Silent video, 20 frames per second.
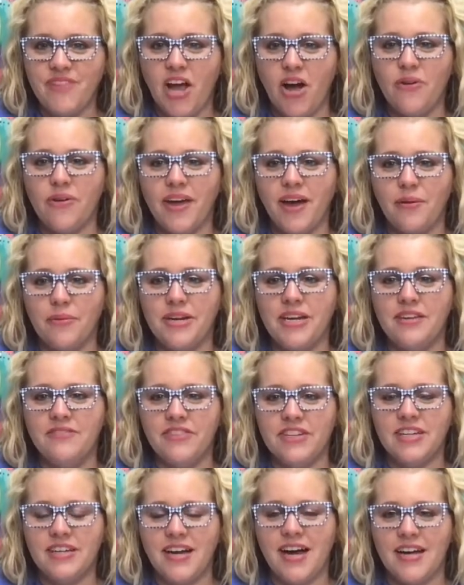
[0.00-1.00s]
Oh yeah, we need
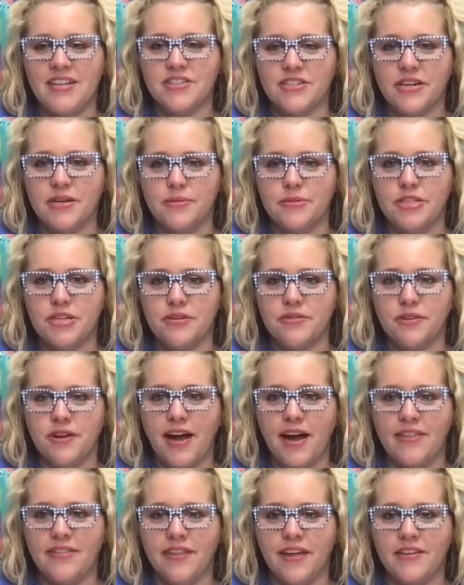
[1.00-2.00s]
vanilla ice cream too.
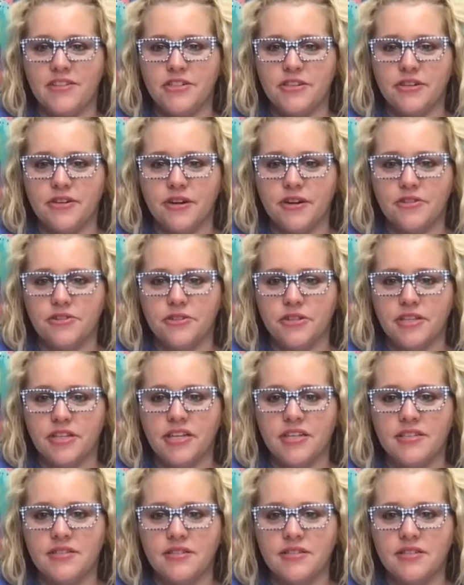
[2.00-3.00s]
They're adding that to your grocery
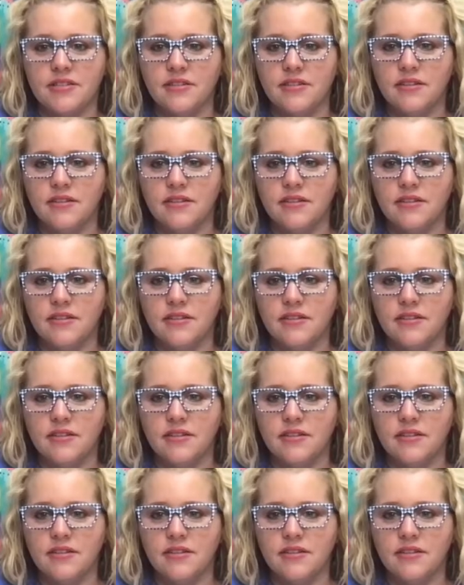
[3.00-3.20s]
list.